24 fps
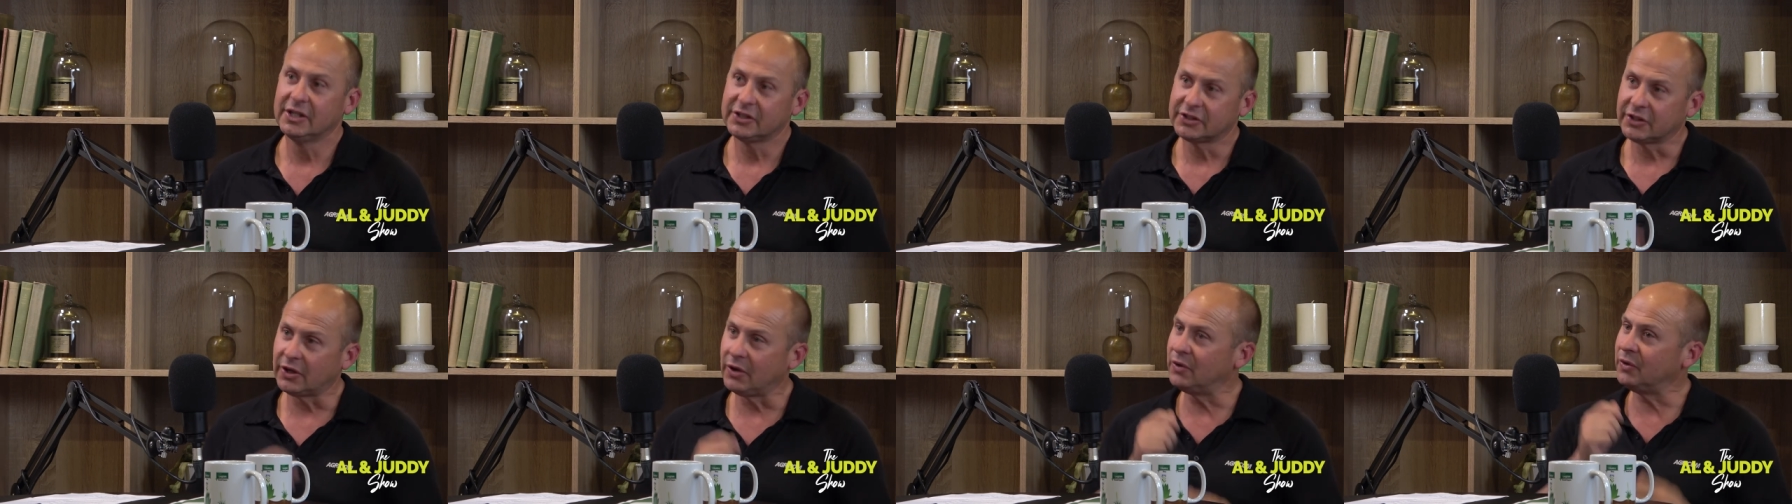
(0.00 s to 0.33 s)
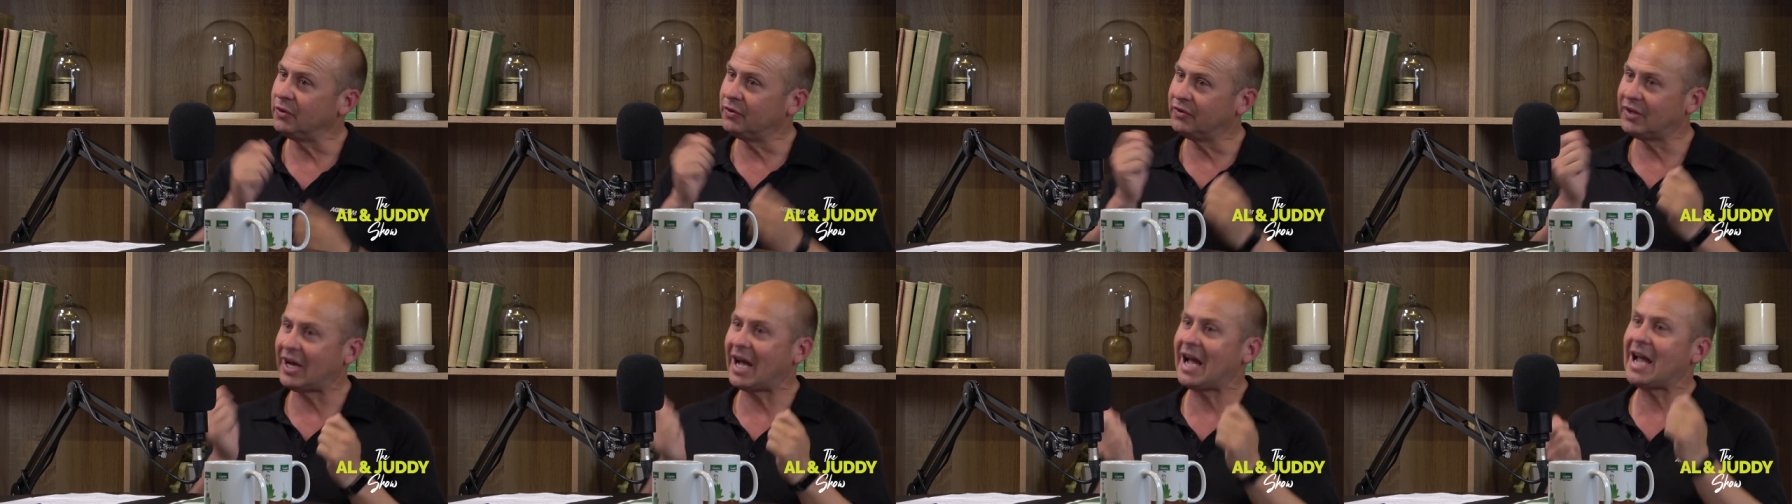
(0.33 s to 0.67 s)

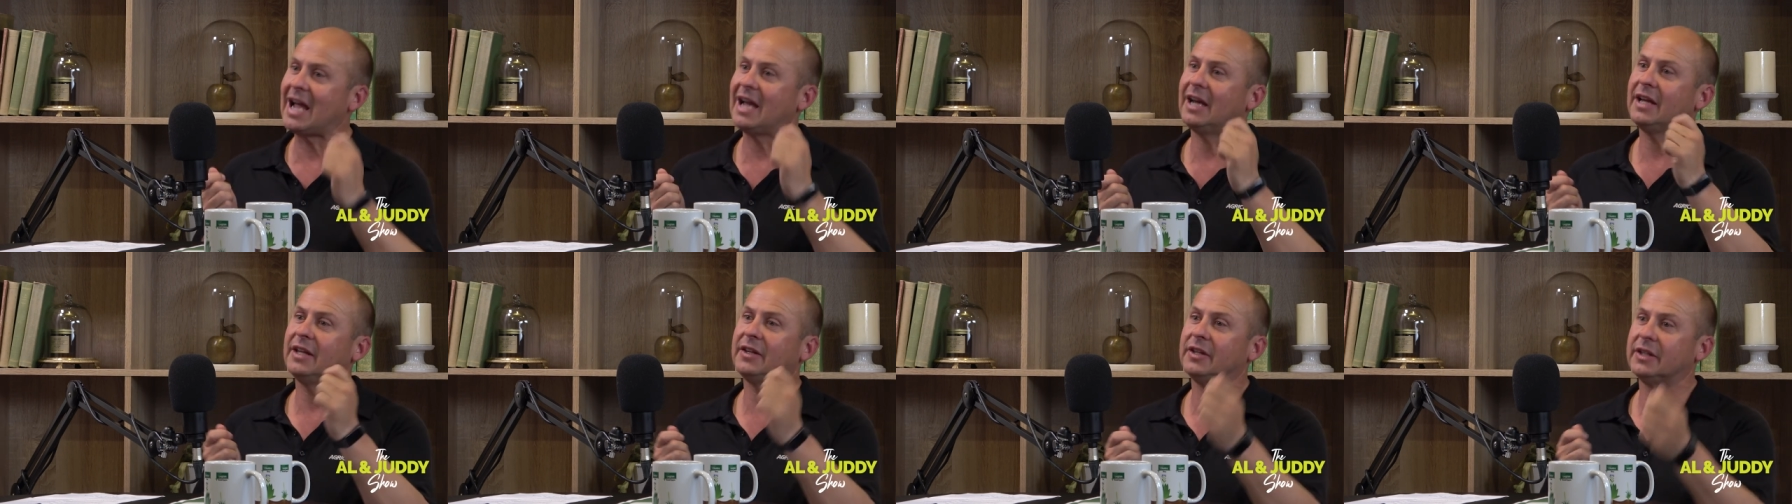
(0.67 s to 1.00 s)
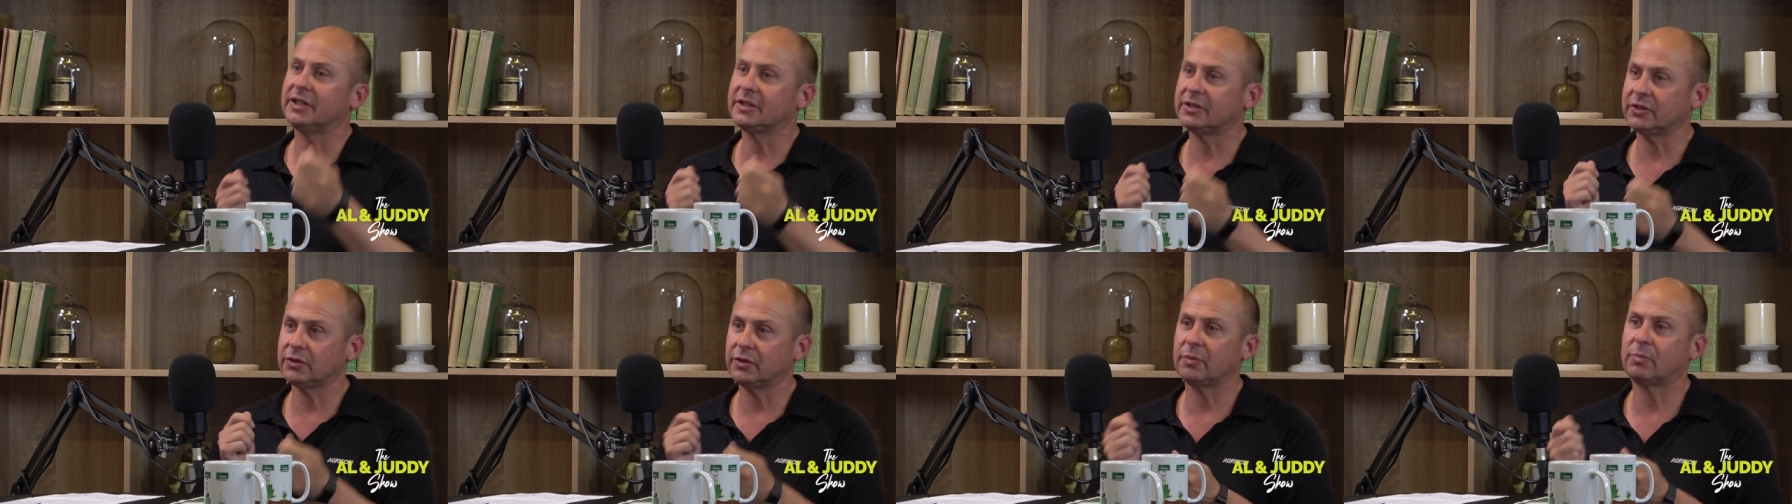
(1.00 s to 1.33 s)
So they are
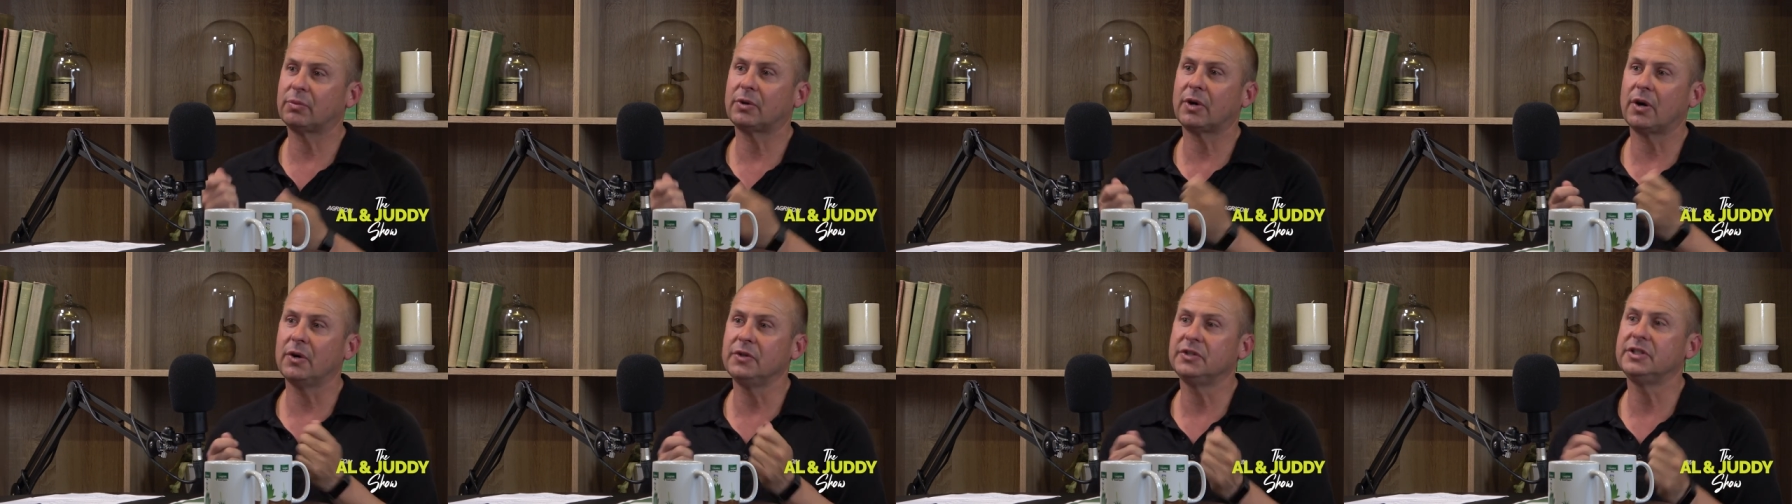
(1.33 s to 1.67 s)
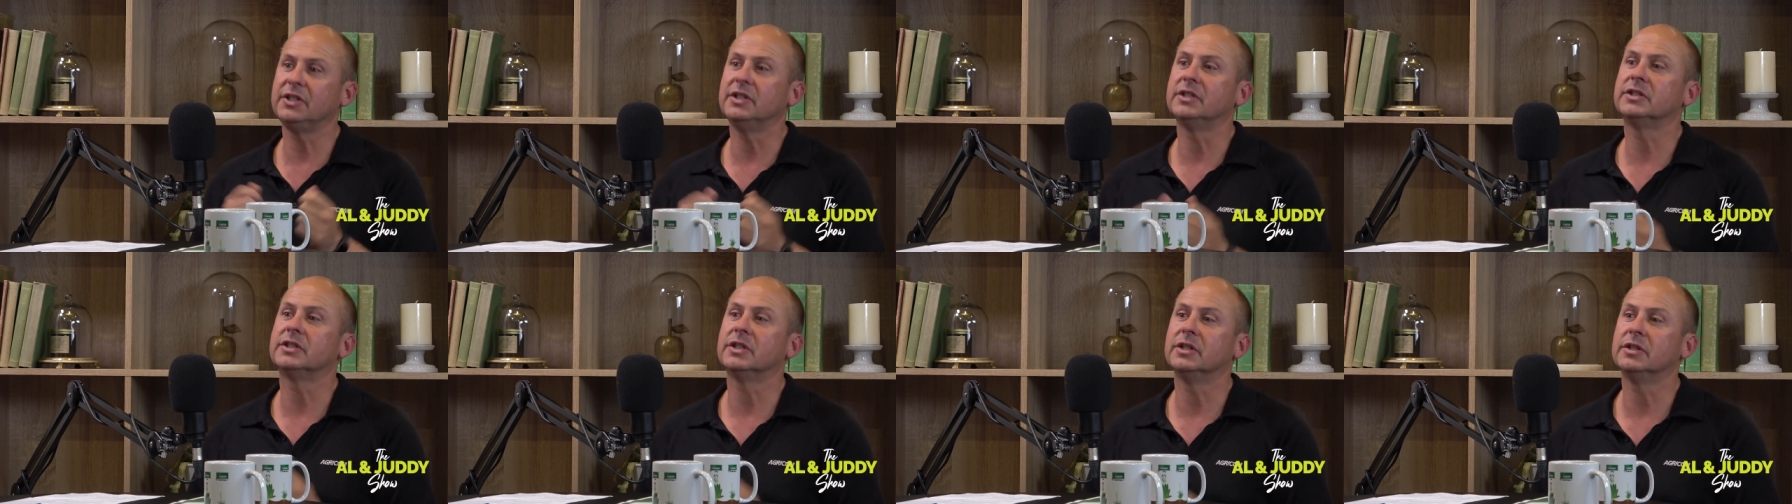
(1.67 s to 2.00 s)
the sort of
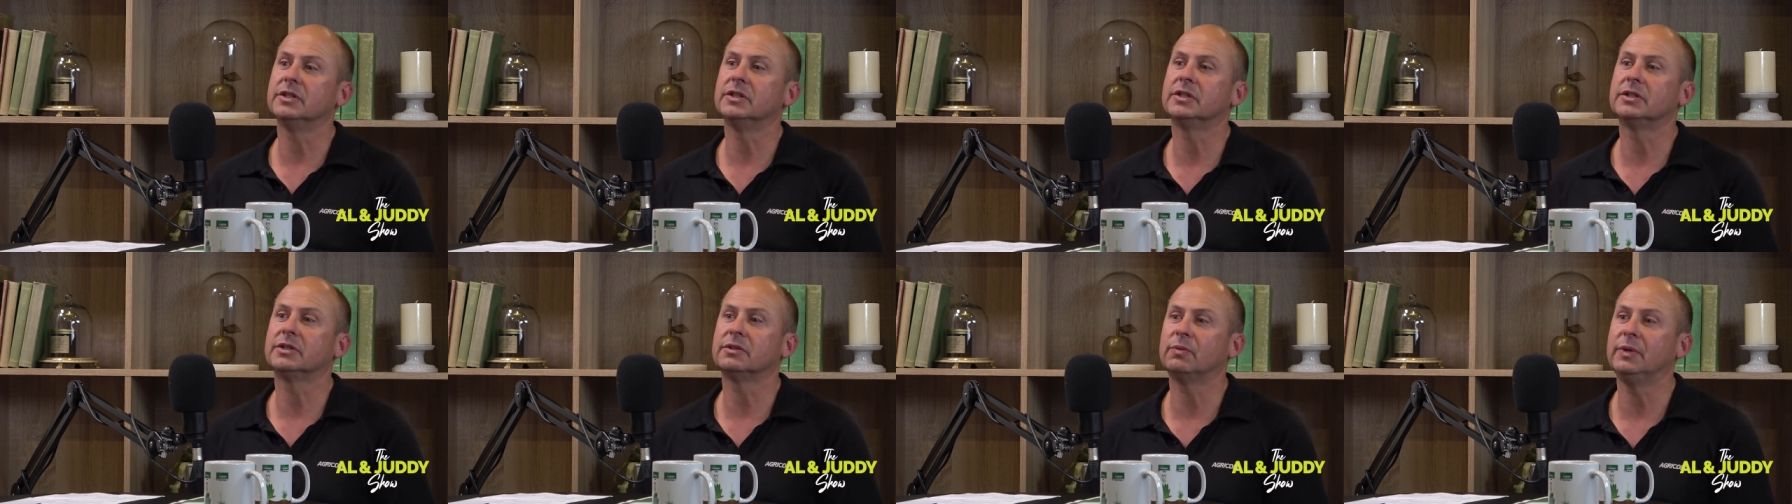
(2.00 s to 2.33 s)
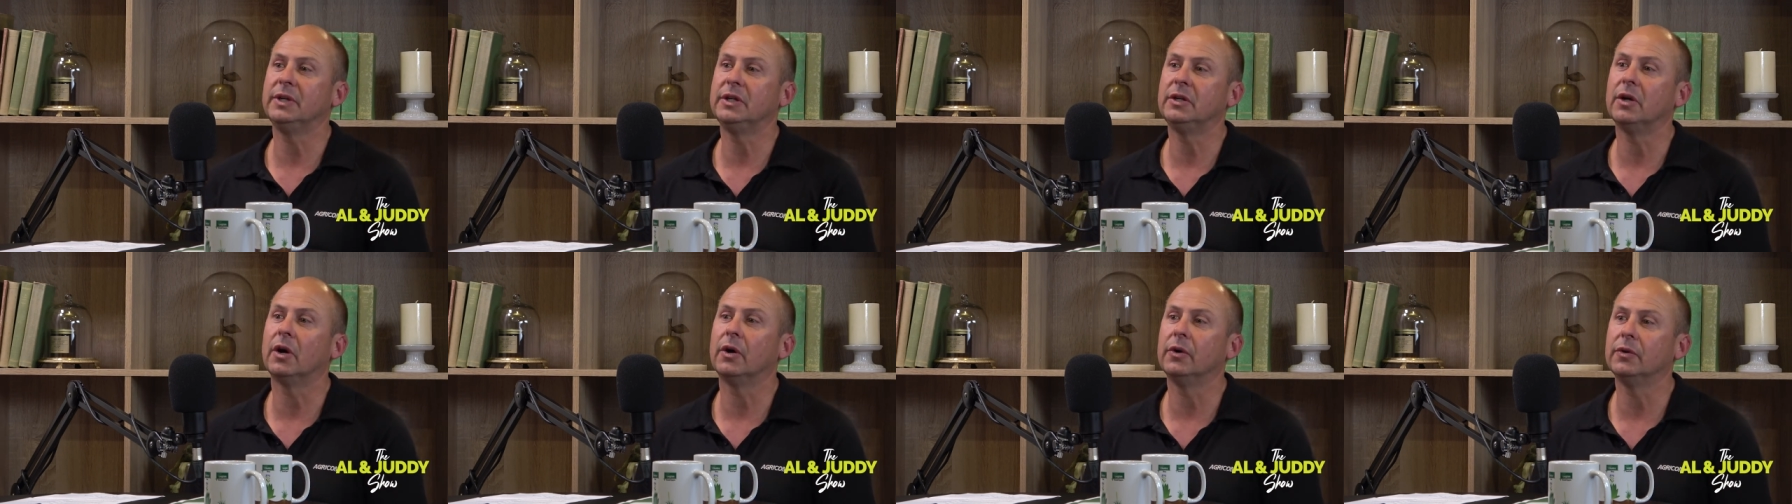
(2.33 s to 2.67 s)
processes
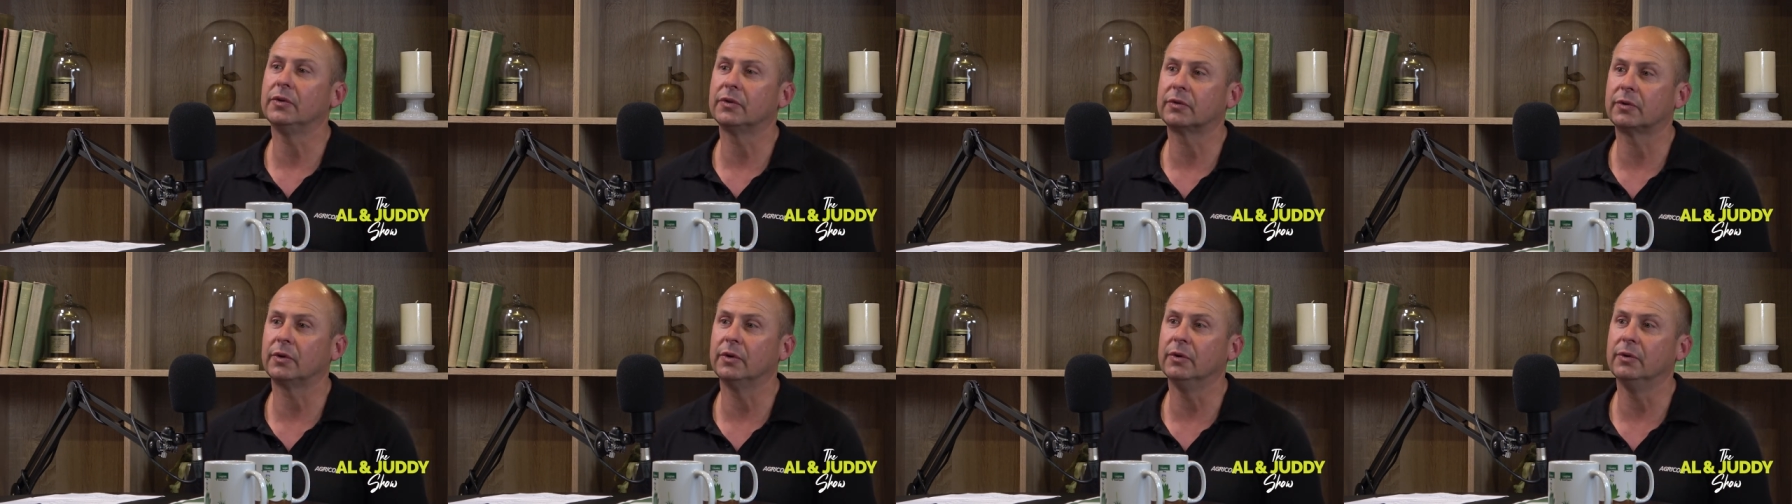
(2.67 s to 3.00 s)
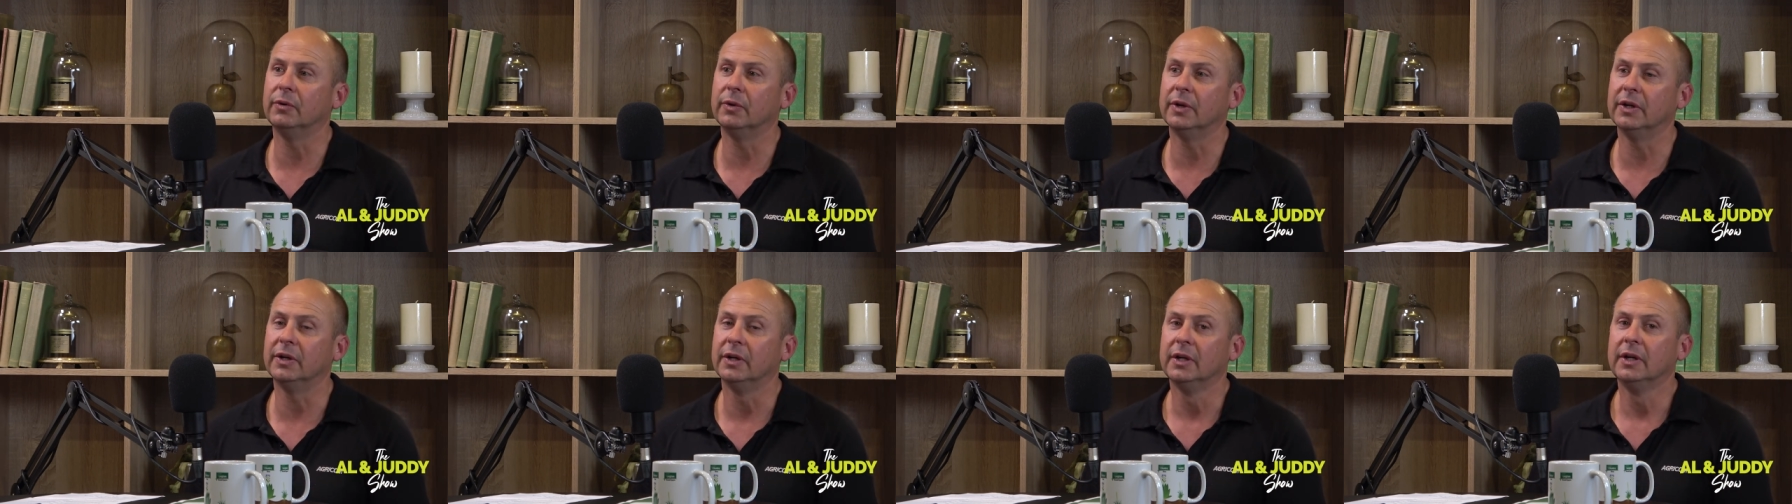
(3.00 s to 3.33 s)
we go
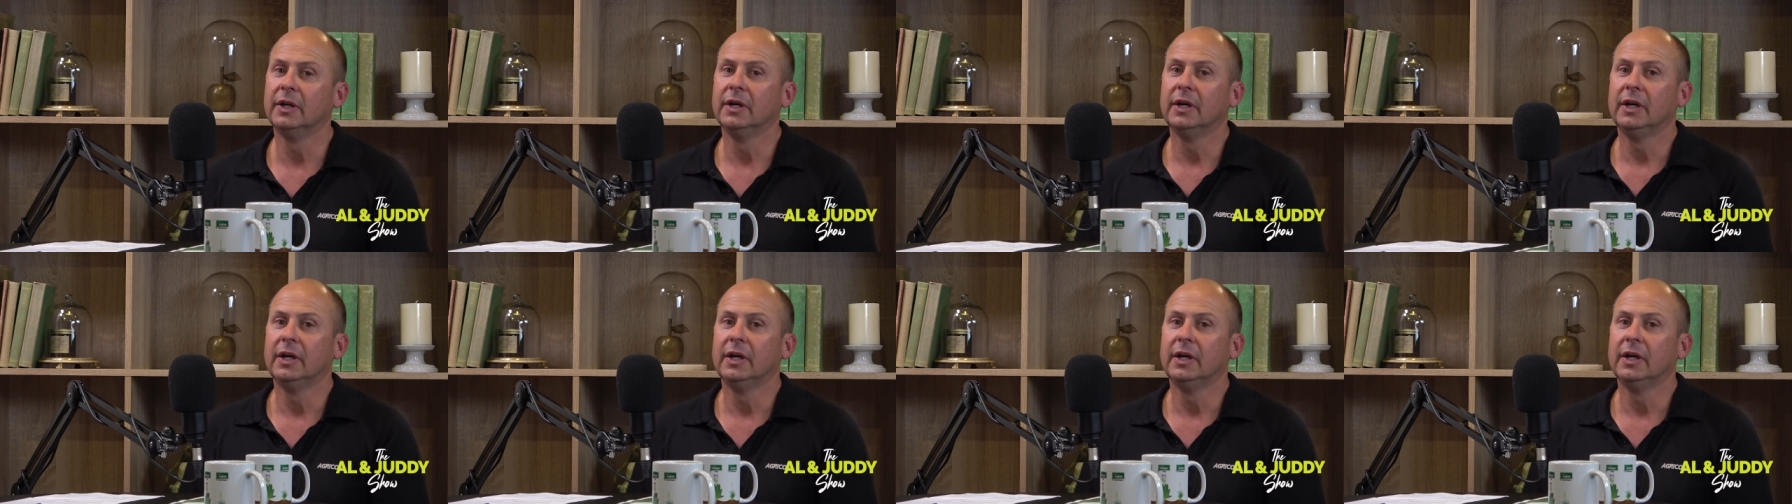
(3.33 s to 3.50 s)
through.